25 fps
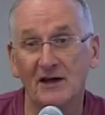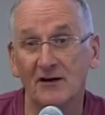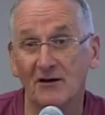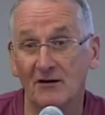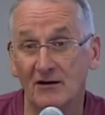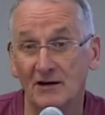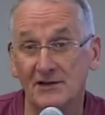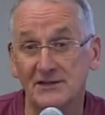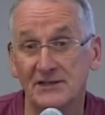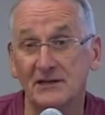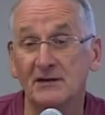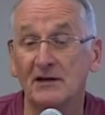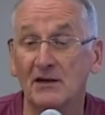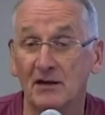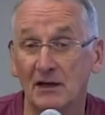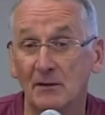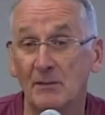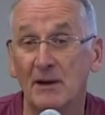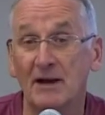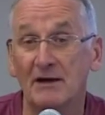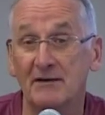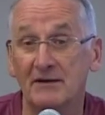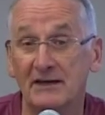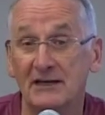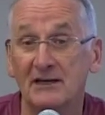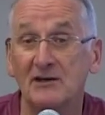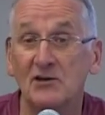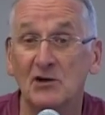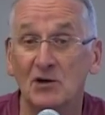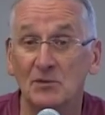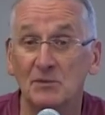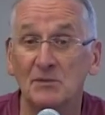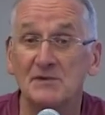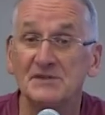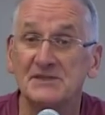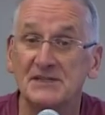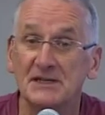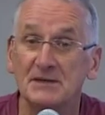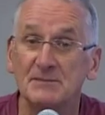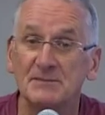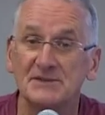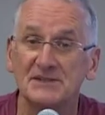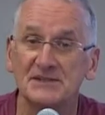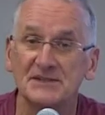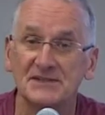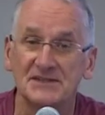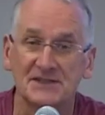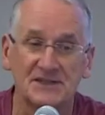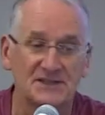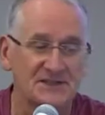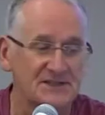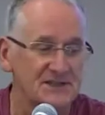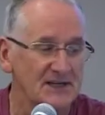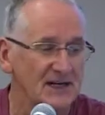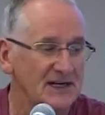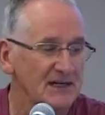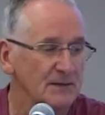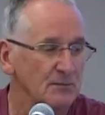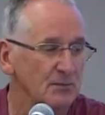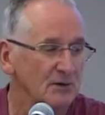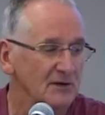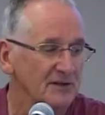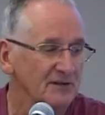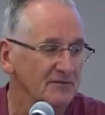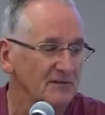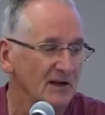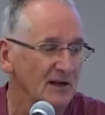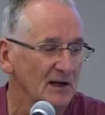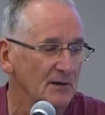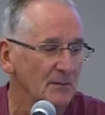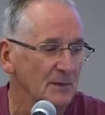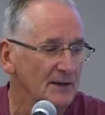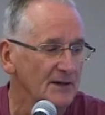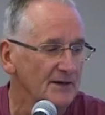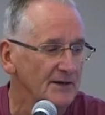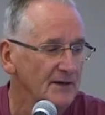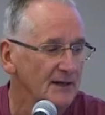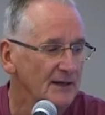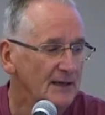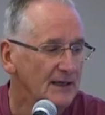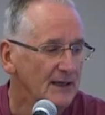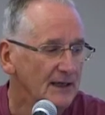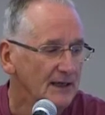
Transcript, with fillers: an article about eco-museums and sustainable development.